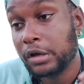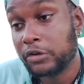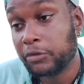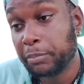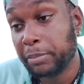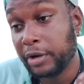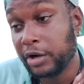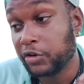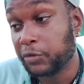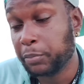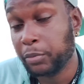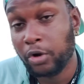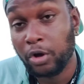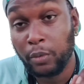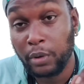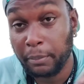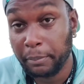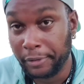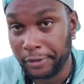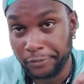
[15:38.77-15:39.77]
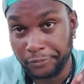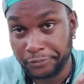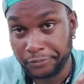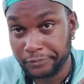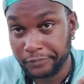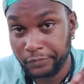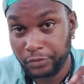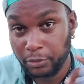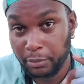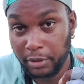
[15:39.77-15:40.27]
a spare spool with
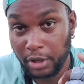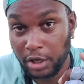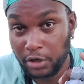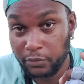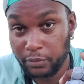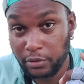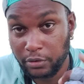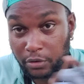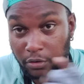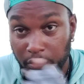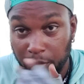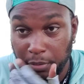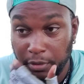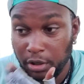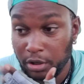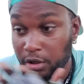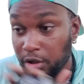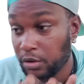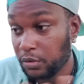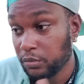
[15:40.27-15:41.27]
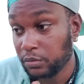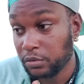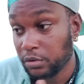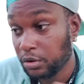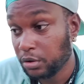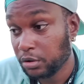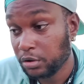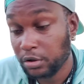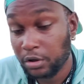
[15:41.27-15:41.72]
both, to be honest with you, depending on